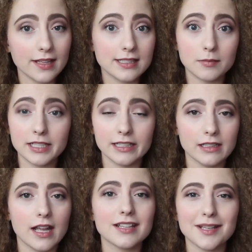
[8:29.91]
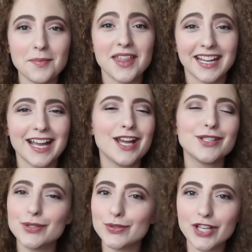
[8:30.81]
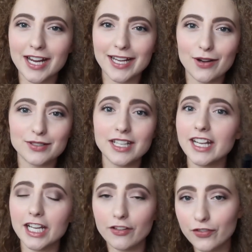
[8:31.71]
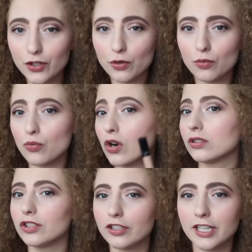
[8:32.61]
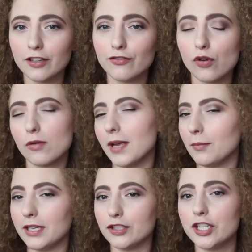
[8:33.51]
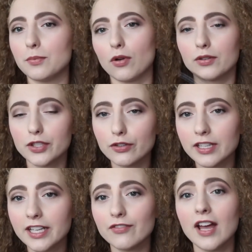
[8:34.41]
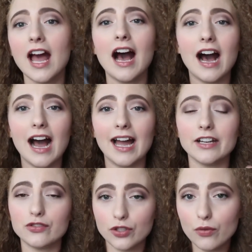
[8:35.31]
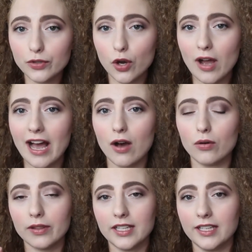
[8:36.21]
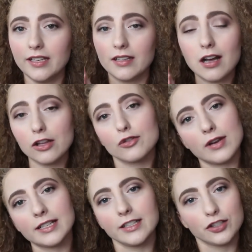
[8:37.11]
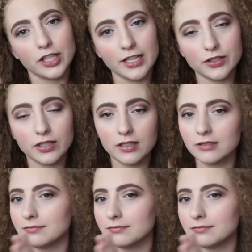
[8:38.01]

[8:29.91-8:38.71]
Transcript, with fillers: that's something, something to check out if you are looking for maybe a cheaper alternative. I don't know how the color correcting shades